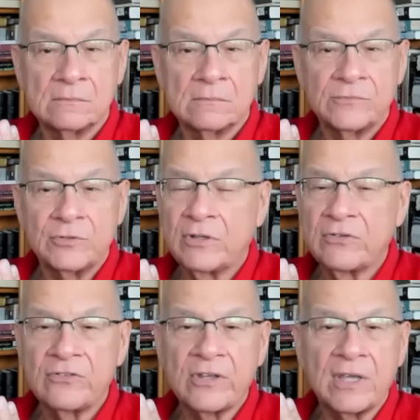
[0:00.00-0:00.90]
So he
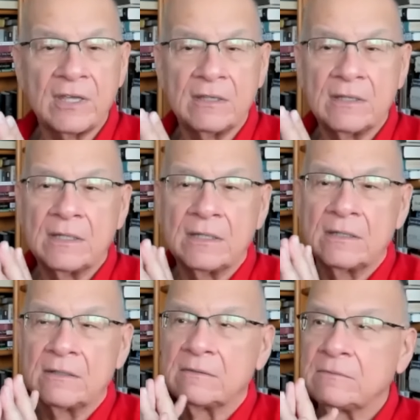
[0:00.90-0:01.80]
doesn't say
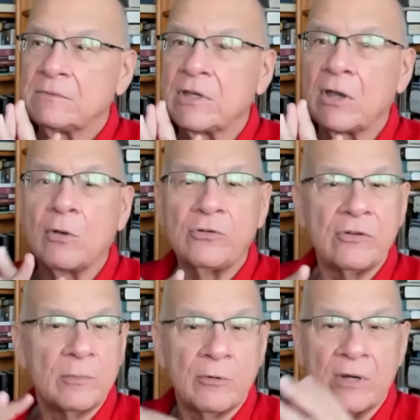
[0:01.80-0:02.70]
go to
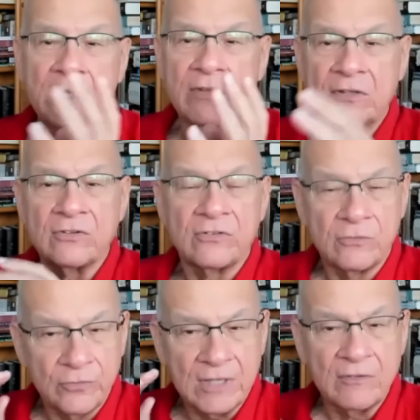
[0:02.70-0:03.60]
them or anything. He just says
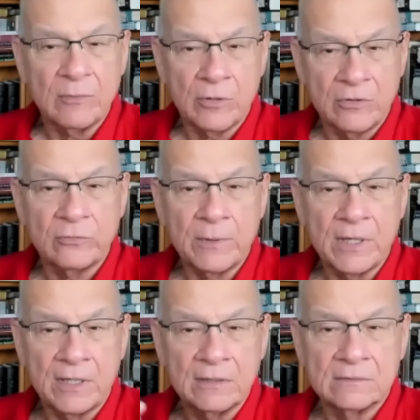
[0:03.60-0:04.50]
forgive them on the
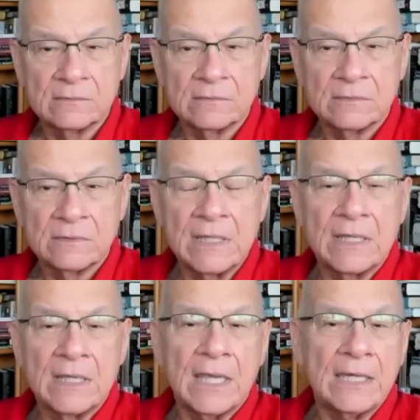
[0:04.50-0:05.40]
spot.
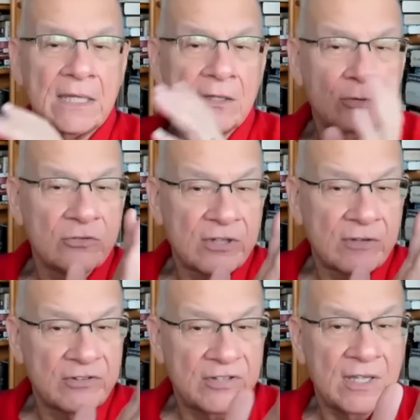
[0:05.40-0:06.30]
And yet Luke
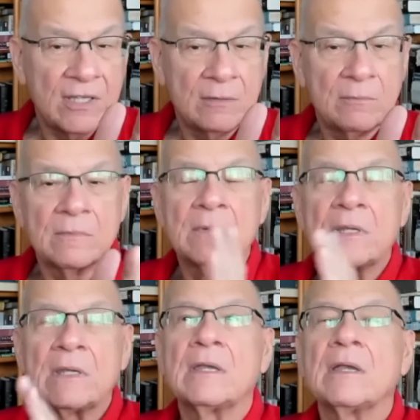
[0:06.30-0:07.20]
17,
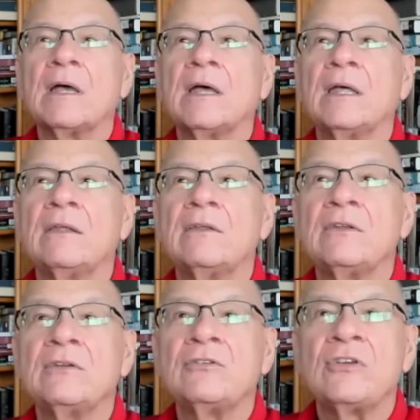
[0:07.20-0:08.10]

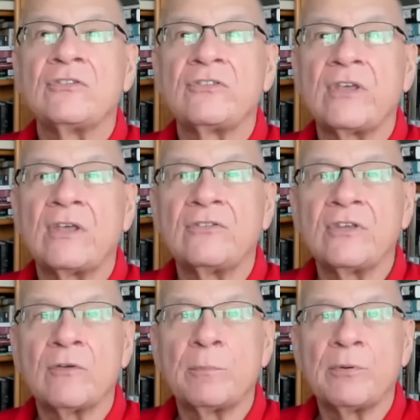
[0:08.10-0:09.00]
Jesus says,
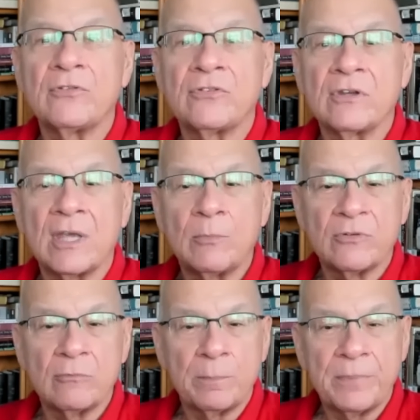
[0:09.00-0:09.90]
if a person comes
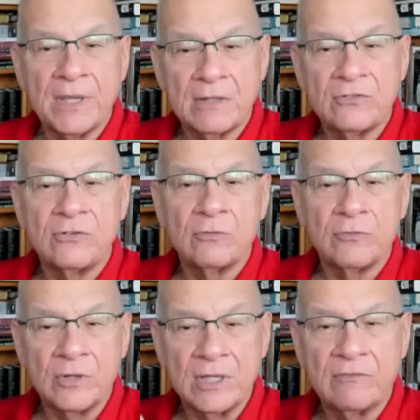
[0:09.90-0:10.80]
and repents, you
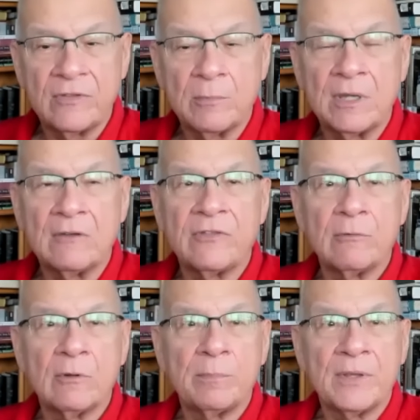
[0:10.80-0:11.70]
forgive them. And if they
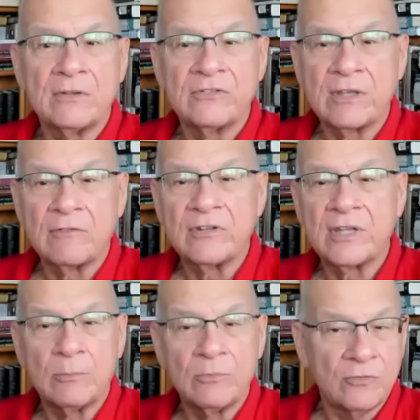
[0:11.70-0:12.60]
repent seven
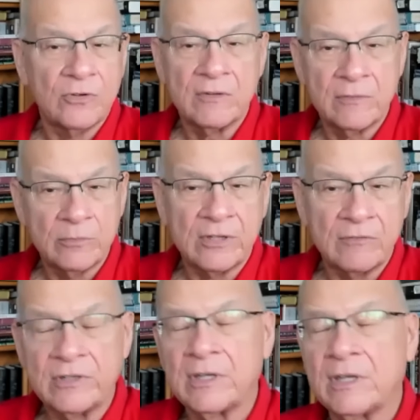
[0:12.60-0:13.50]
times, you forgive them
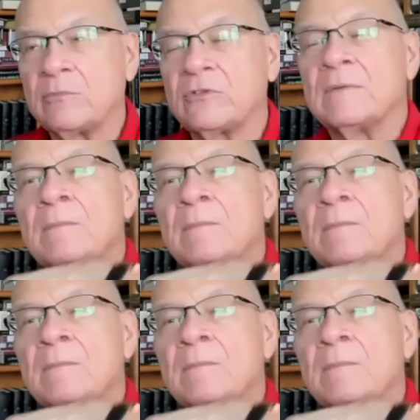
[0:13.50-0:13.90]
seven times.